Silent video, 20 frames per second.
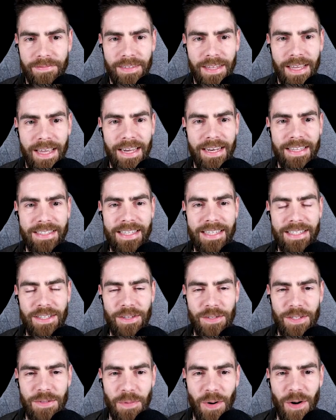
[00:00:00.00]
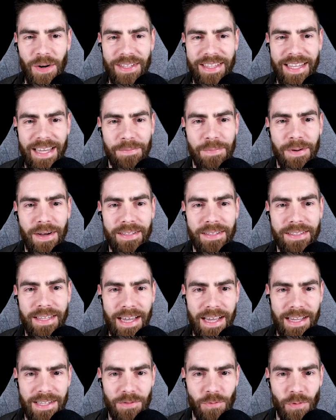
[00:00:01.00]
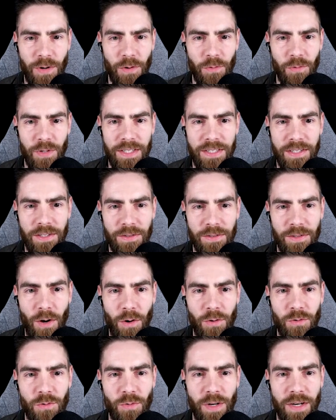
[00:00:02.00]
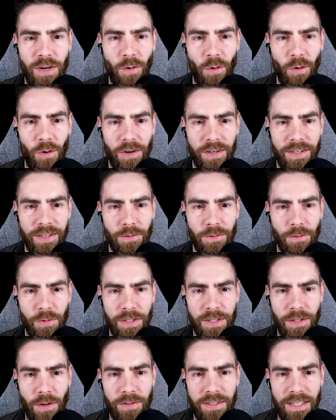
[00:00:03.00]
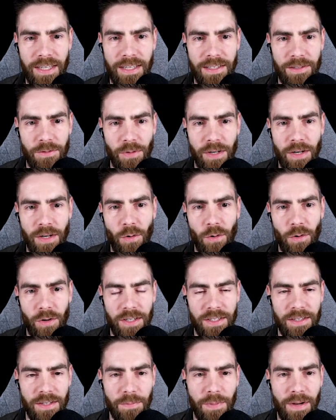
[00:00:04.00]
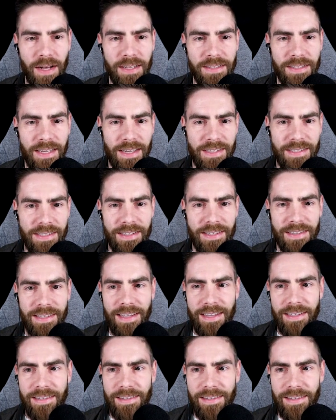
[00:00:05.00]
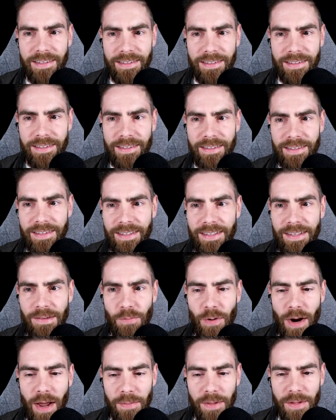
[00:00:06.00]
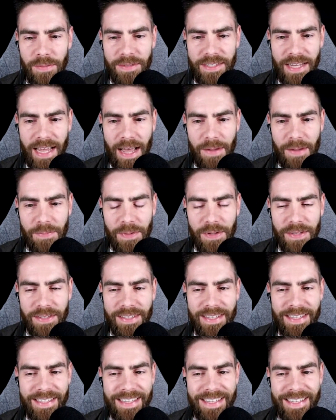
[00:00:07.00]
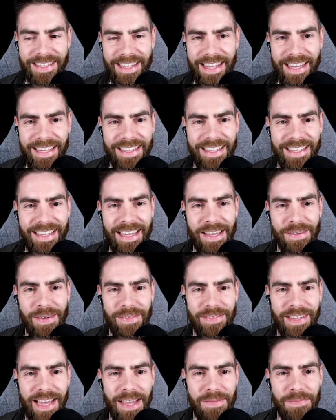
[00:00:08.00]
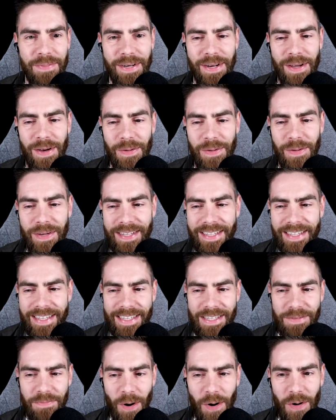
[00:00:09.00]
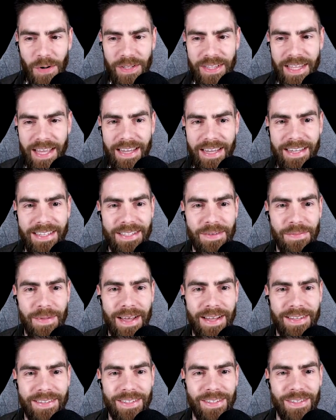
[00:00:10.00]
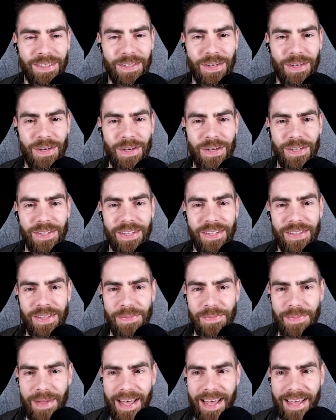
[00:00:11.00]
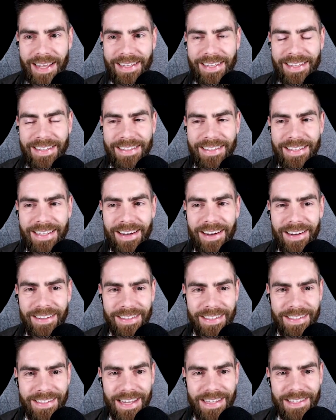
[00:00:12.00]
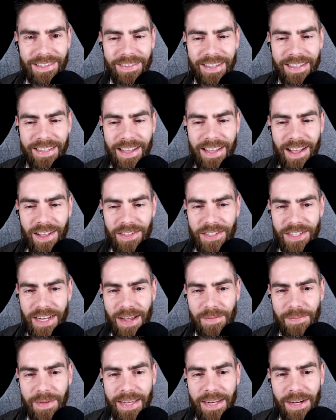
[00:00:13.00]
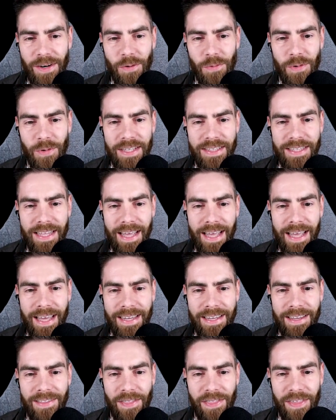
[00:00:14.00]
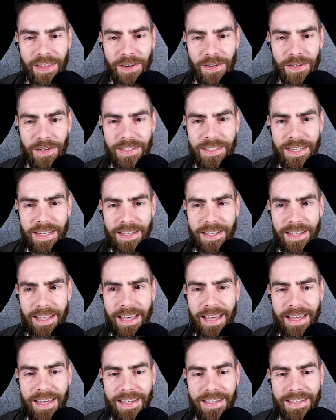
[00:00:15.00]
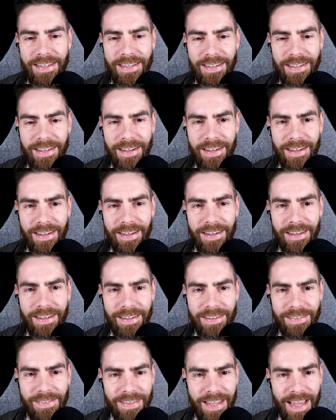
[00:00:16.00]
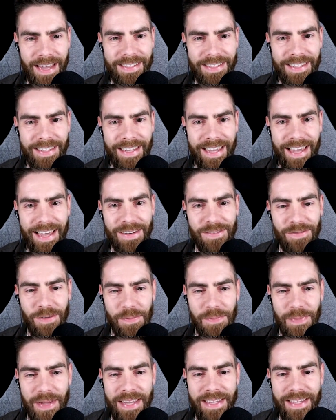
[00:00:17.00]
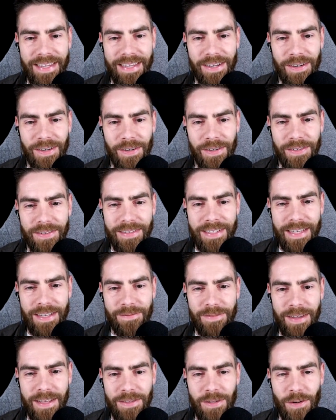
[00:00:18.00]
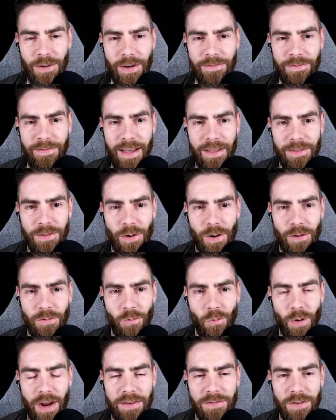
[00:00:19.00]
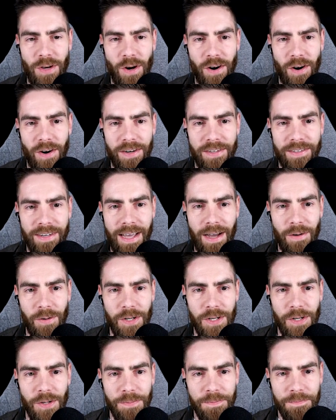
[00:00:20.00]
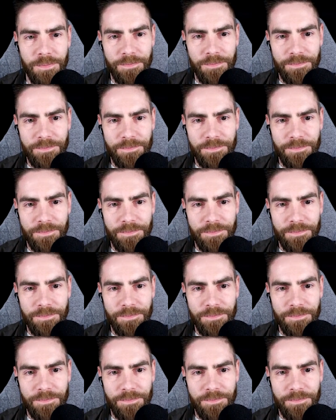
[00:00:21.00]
Hey, this is the Smarter Tech podcast where we don't record, we don't hit record on the podcast, and then uh, problems happen. This is Nick, the EMF guy, Pineault. Smarter Tech is about the good, the bad, and the ugly sides of technology. I'm here with Hagen Thiers. Hagen, uh, thanks again for being here, the inventor and founder of WaveGuard. How are you?